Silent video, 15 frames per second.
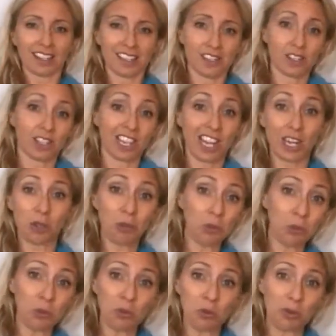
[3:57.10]
Kids are like,
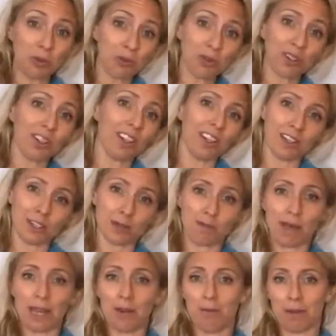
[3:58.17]
ooh, you really is
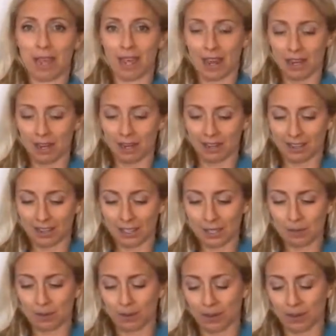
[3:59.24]
Spider-Man at this